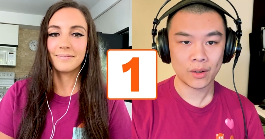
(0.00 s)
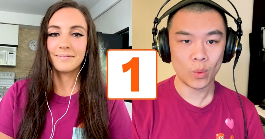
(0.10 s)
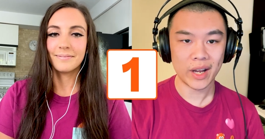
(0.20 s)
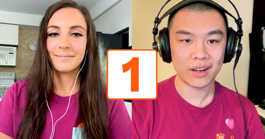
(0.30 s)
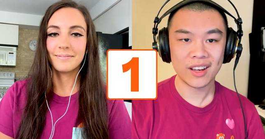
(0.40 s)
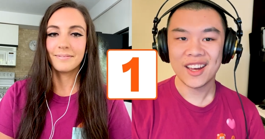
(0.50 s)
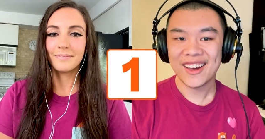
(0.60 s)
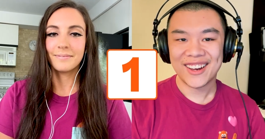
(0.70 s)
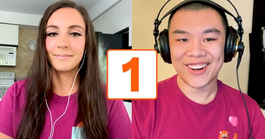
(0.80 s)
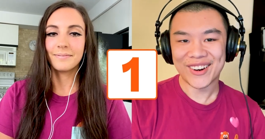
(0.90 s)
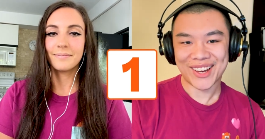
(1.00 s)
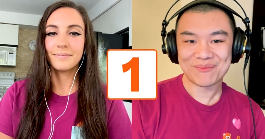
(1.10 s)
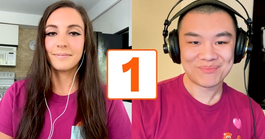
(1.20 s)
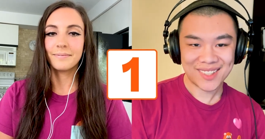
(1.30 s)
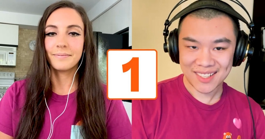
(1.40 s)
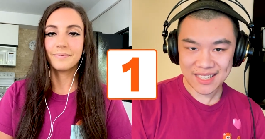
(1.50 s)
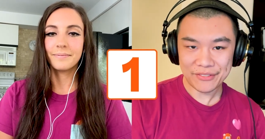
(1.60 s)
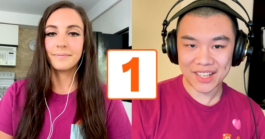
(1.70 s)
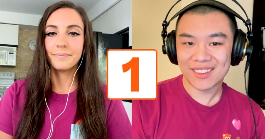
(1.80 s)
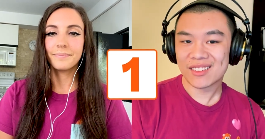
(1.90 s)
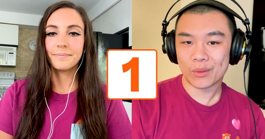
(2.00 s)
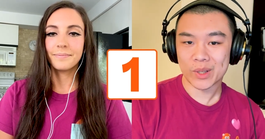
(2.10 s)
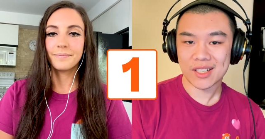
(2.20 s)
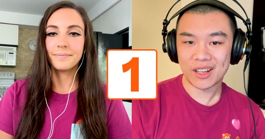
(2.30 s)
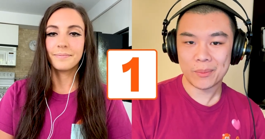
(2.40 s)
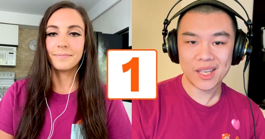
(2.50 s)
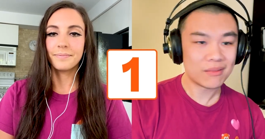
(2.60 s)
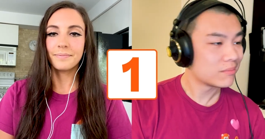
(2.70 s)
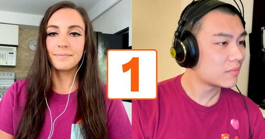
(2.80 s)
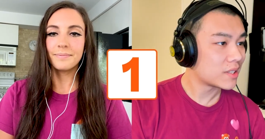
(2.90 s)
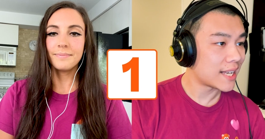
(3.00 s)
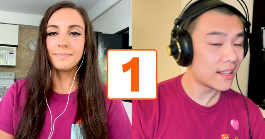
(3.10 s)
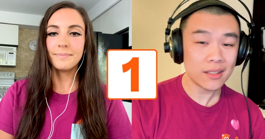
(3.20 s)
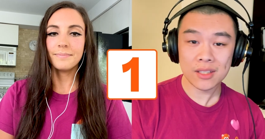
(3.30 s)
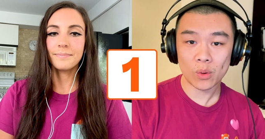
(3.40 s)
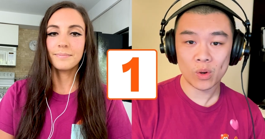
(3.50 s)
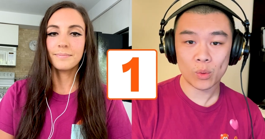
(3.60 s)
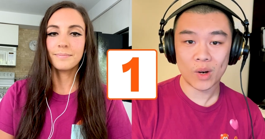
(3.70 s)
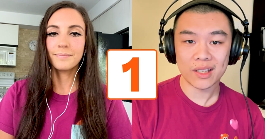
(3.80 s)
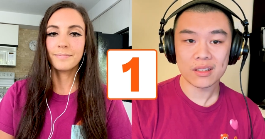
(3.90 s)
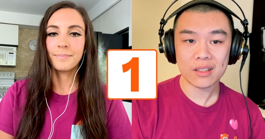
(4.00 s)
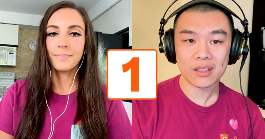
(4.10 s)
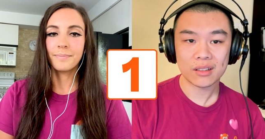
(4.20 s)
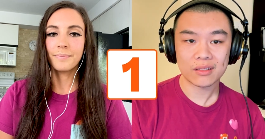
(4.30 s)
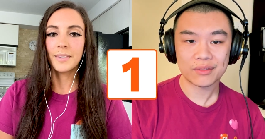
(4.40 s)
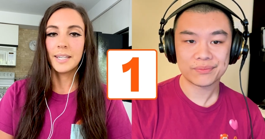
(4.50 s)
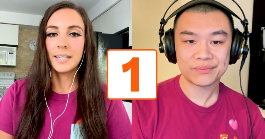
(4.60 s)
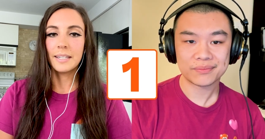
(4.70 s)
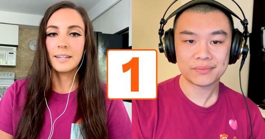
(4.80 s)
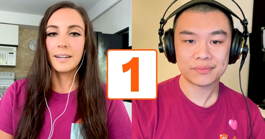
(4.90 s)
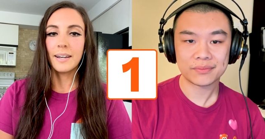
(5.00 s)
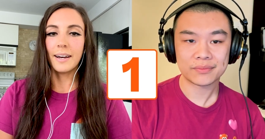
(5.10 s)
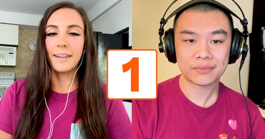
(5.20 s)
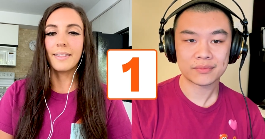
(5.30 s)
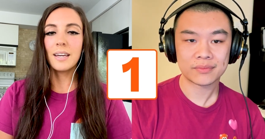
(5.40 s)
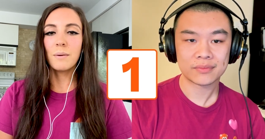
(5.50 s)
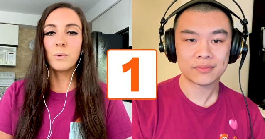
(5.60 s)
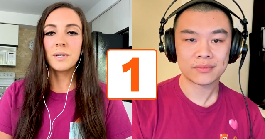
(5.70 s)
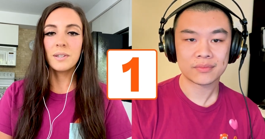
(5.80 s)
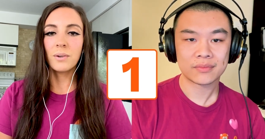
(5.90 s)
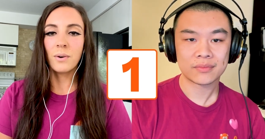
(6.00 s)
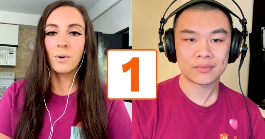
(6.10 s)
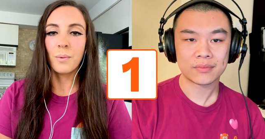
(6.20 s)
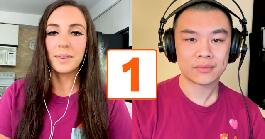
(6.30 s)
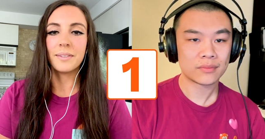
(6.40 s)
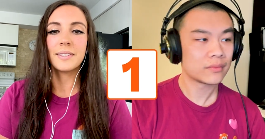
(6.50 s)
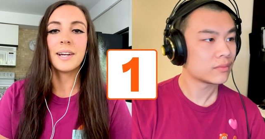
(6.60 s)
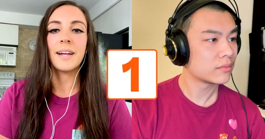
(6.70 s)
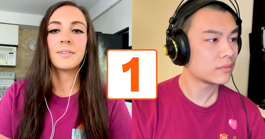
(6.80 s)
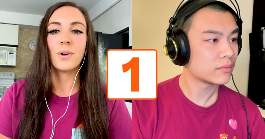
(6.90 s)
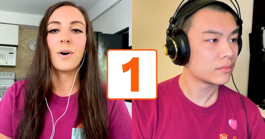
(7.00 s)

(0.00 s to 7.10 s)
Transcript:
Speaker 1: One. Okay, Stephanie, what's it gonna be? Tens or ones?
Speaker 2: I think I'm going to go with the tens